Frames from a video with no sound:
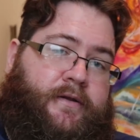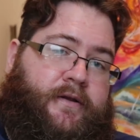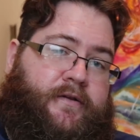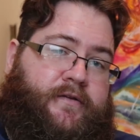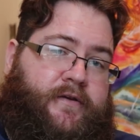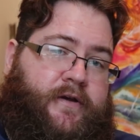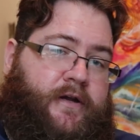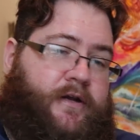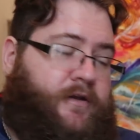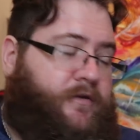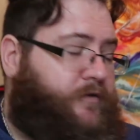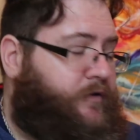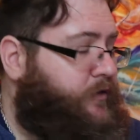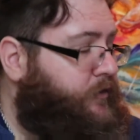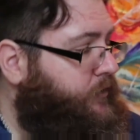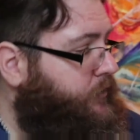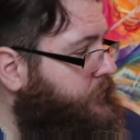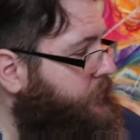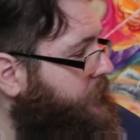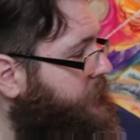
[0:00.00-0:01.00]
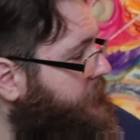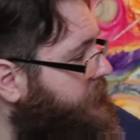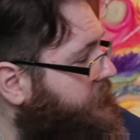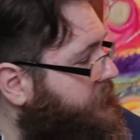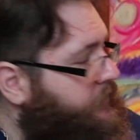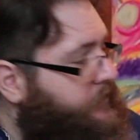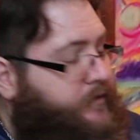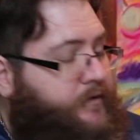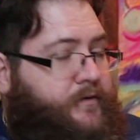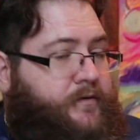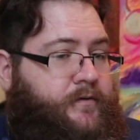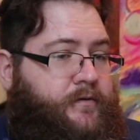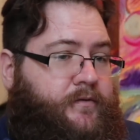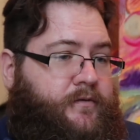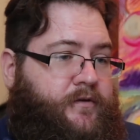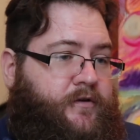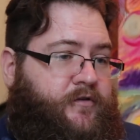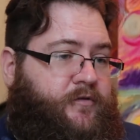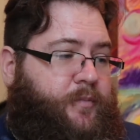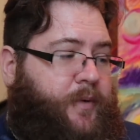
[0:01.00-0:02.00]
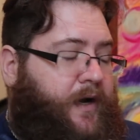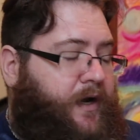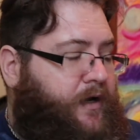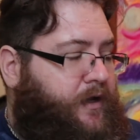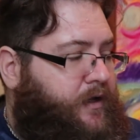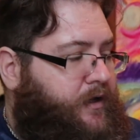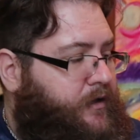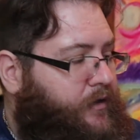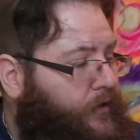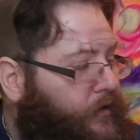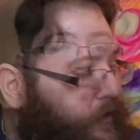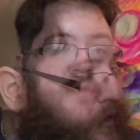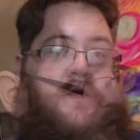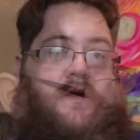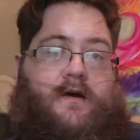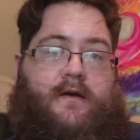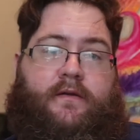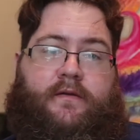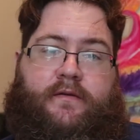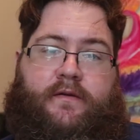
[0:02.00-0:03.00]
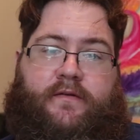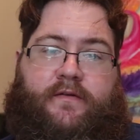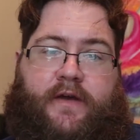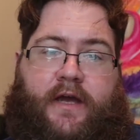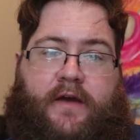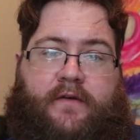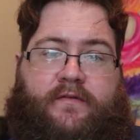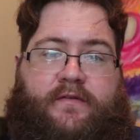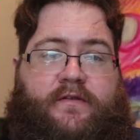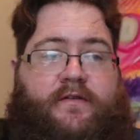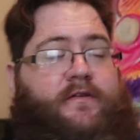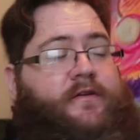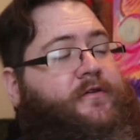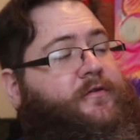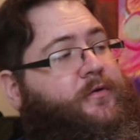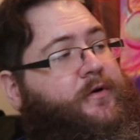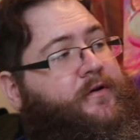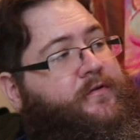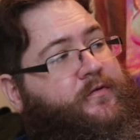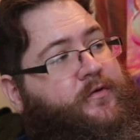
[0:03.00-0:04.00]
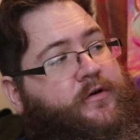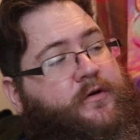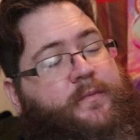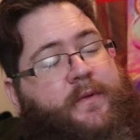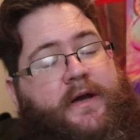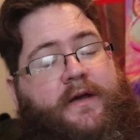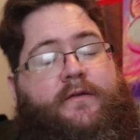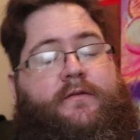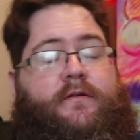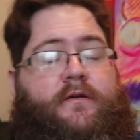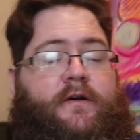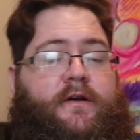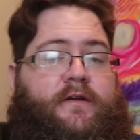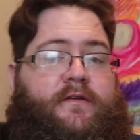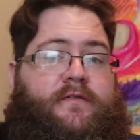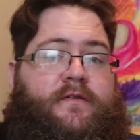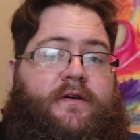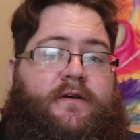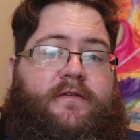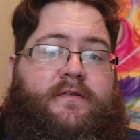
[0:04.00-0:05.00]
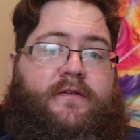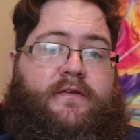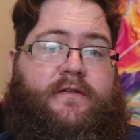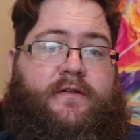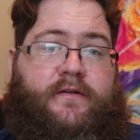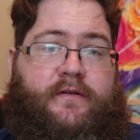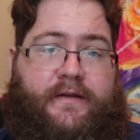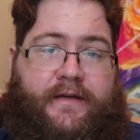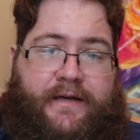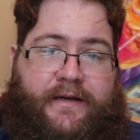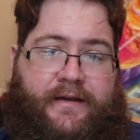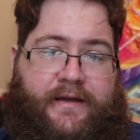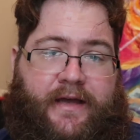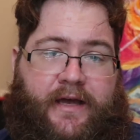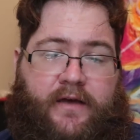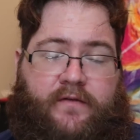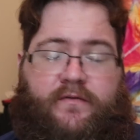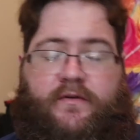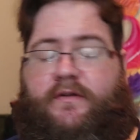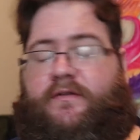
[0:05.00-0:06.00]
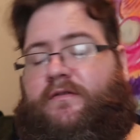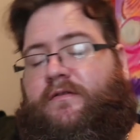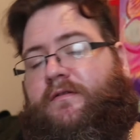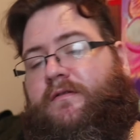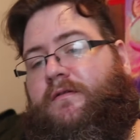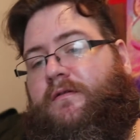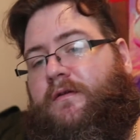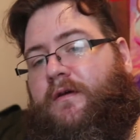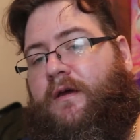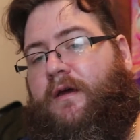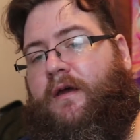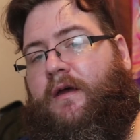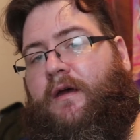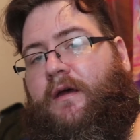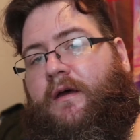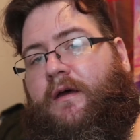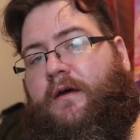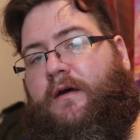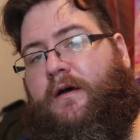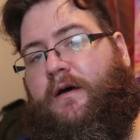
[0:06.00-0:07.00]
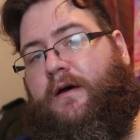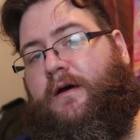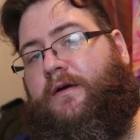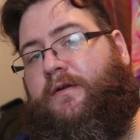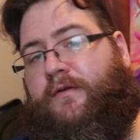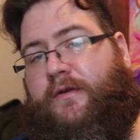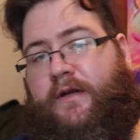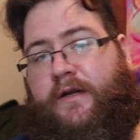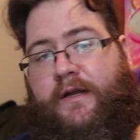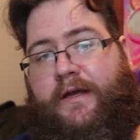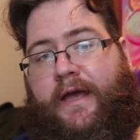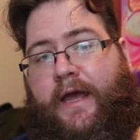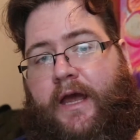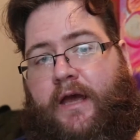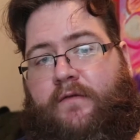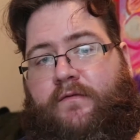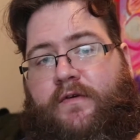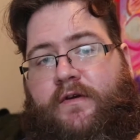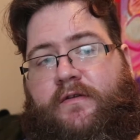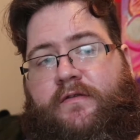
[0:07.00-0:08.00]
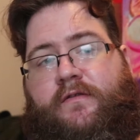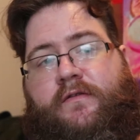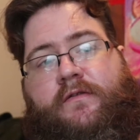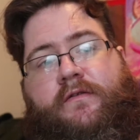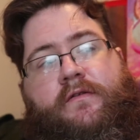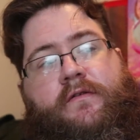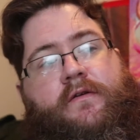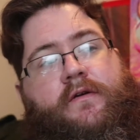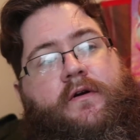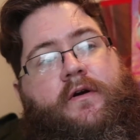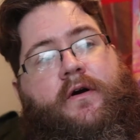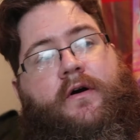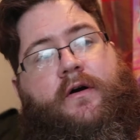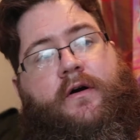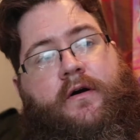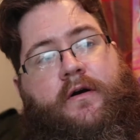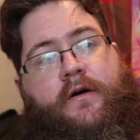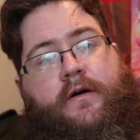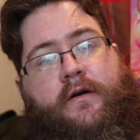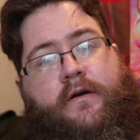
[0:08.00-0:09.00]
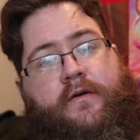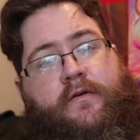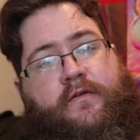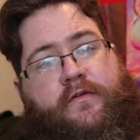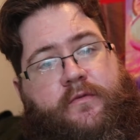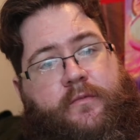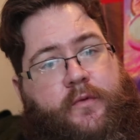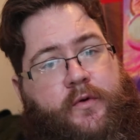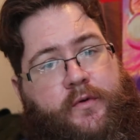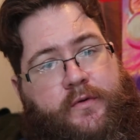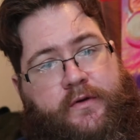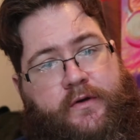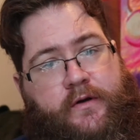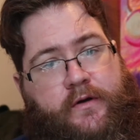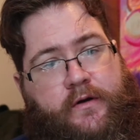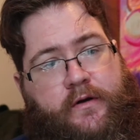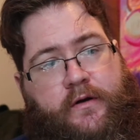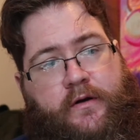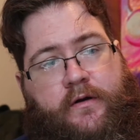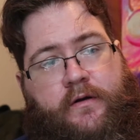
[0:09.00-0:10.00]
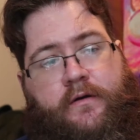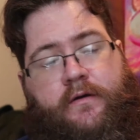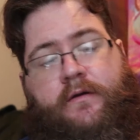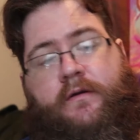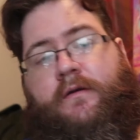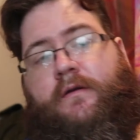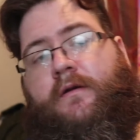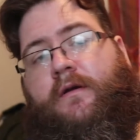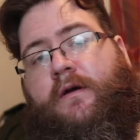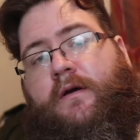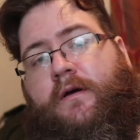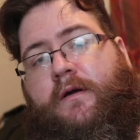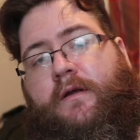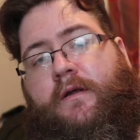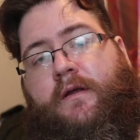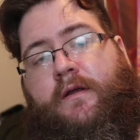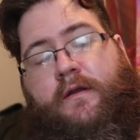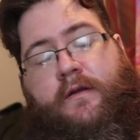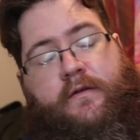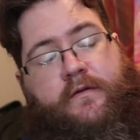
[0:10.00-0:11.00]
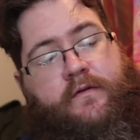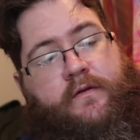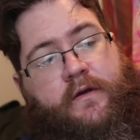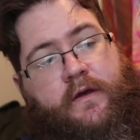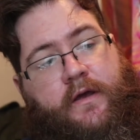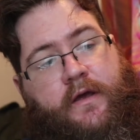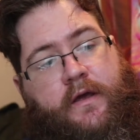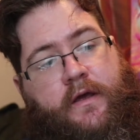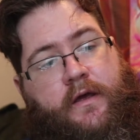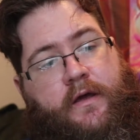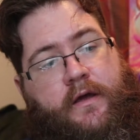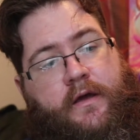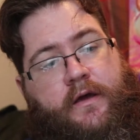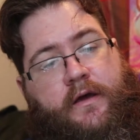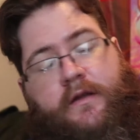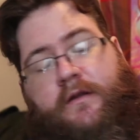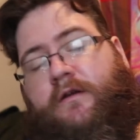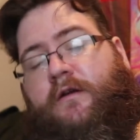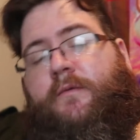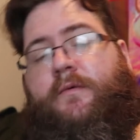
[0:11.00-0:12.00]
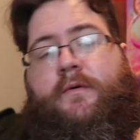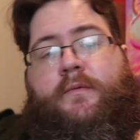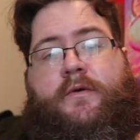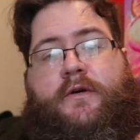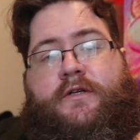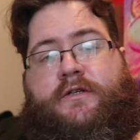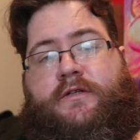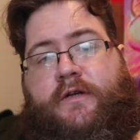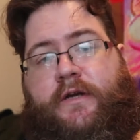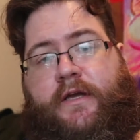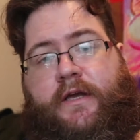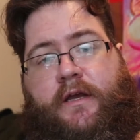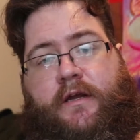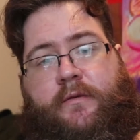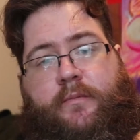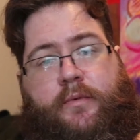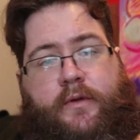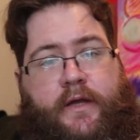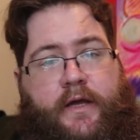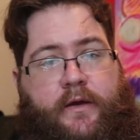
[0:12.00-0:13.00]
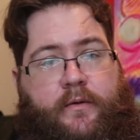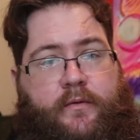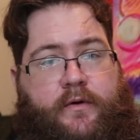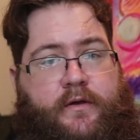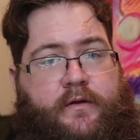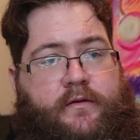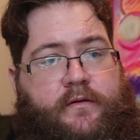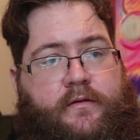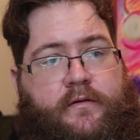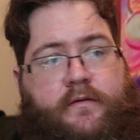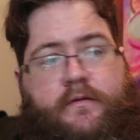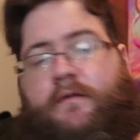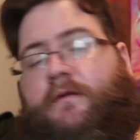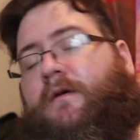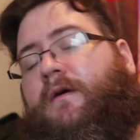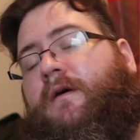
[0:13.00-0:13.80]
let's get into this painting. This canvas is a 24 by 36. It's a linen canvas. Linen canvas are smoother and a little bit more tricky to play with